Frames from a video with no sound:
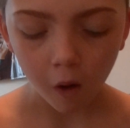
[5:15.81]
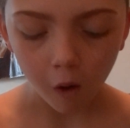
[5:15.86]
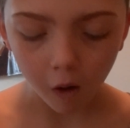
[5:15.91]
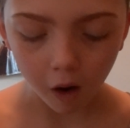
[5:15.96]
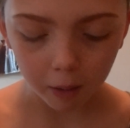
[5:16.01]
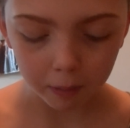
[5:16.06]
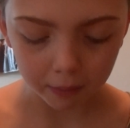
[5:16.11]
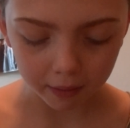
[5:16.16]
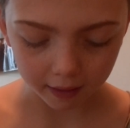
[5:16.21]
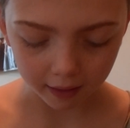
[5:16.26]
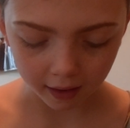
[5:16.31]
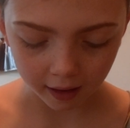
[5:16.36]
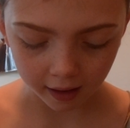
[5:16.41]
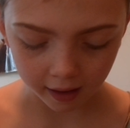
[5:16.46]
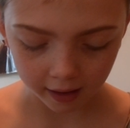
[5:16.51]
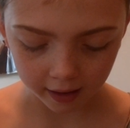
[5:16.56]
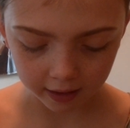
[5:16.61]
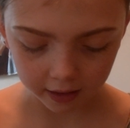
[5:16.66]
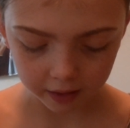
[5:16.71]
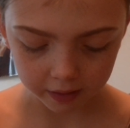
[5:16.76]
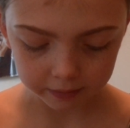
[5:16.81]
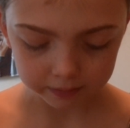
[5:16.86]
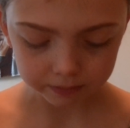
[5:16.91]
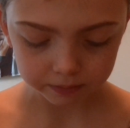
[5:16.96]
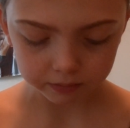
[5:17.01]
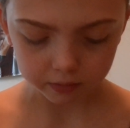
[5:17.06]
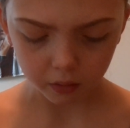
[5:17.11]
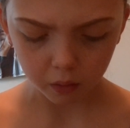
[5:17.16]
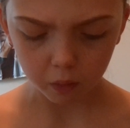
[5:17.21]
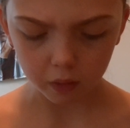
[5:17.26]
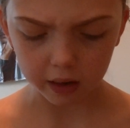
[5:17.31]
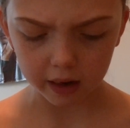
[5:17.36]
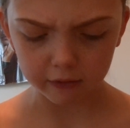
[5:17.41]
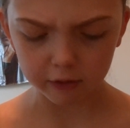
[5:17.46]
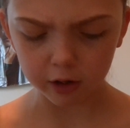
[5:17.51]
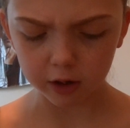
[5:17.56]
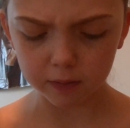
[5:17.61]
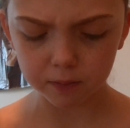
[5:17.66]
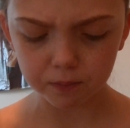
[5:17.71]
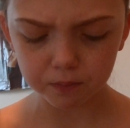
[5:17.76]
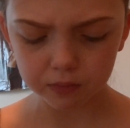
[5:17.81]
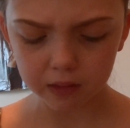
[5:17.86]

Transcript: on my eye, whatever.